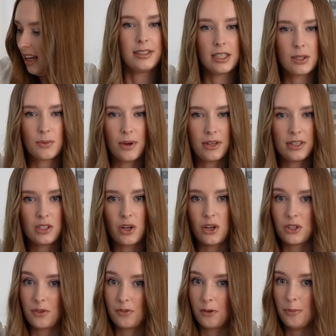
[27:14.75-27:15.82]
This one is
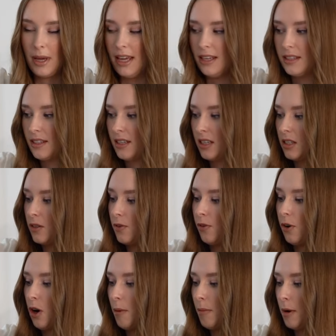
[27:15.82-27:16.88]
also from Asos,
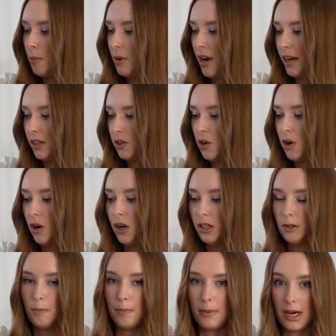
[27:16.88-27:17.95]
from a brand
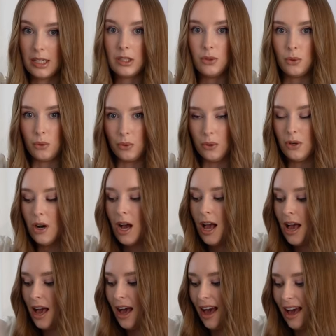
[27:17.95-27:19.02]
called Vero,
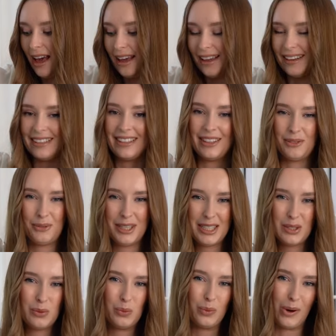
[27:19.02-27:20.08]
and the
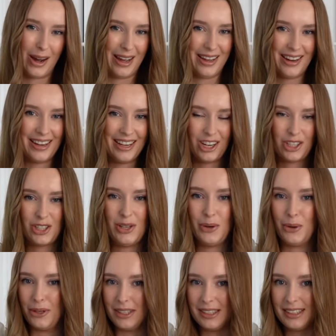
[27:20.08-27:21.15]
reason why I actually
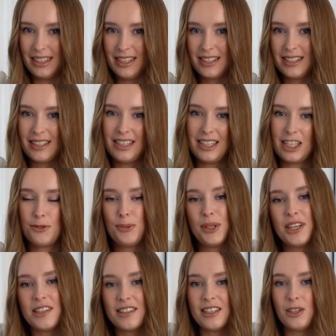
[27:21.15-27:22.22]
ordered this is
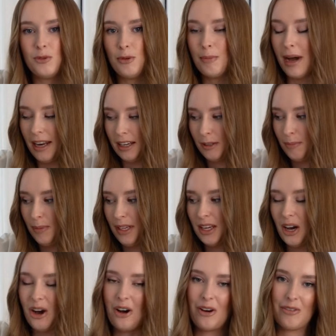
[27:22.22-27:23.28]
because it reminded me
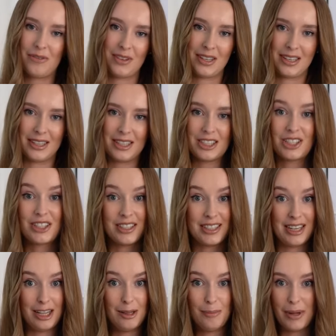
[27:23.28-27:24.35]
of a
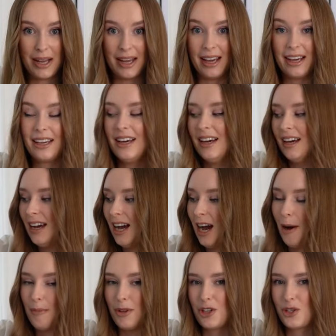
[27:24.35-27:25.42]
Chanel bag.
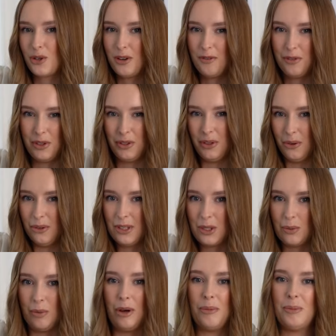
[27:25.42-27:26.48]
I'm not sure if you know
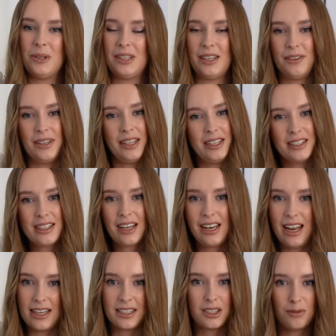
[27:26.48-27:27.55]
this one, but there is a
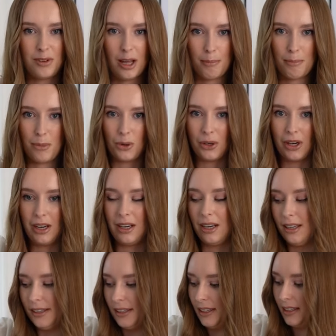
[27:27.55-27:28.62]
classic flap
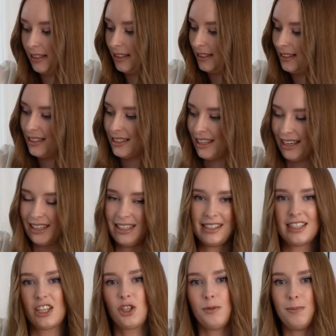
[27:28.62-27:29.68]
model in exactly
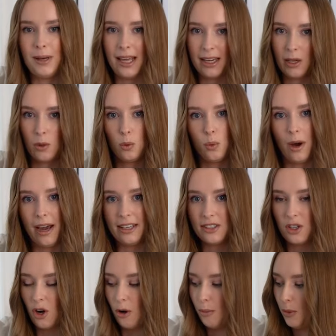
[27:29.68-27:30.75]
such a black and white
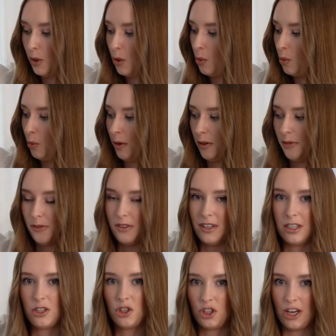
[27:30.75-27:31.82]
combo with
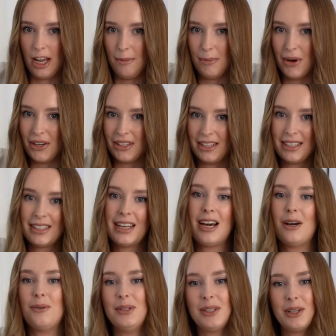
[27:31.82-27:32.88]
this shape on it.
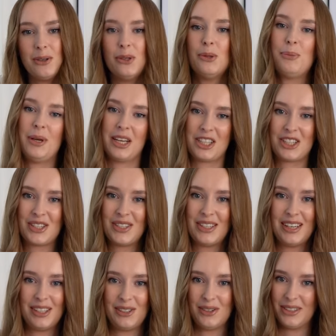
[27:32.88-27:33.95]
I will include a picture so
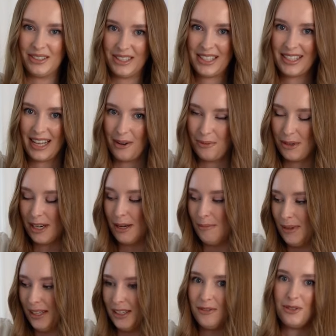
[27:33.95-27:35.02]
that you understand what I
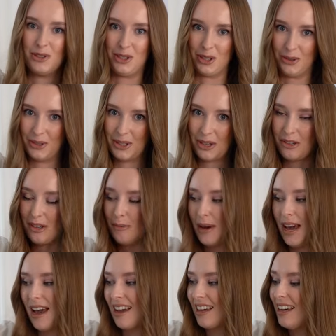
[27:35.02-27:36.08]
mean if you don't know the
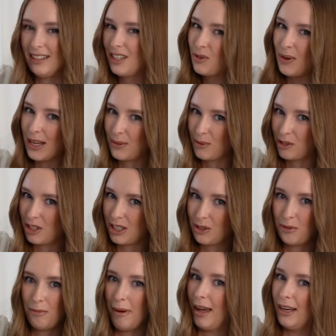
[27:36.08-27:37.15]
bag. This dress was just
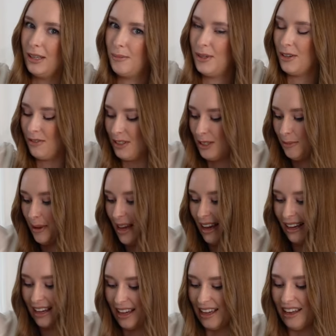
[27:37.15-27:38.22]
reminding me of this
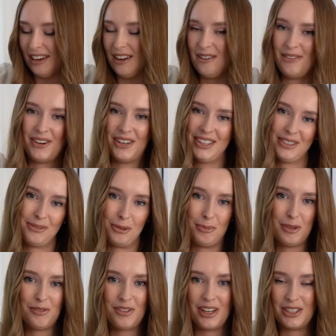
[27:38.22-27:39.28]
bag, and I thought it would
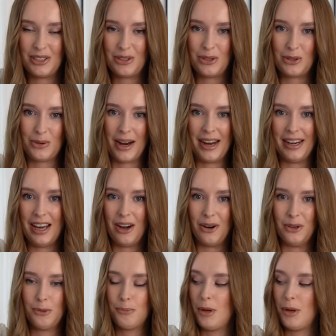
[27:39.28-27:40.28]
be fun to try it out.